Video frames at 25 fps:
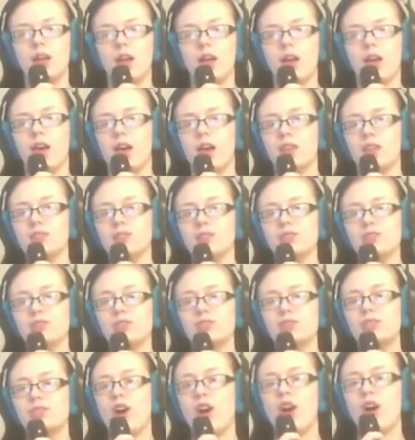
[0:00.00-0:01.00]
and the
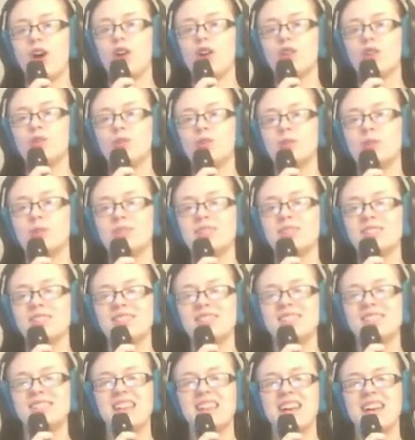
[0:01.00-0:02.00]
song was
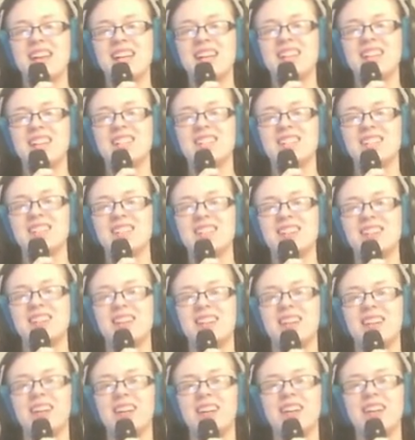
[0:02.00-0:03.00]

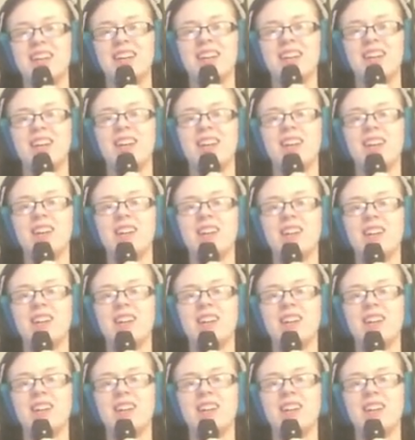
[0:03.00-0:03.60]
exciting.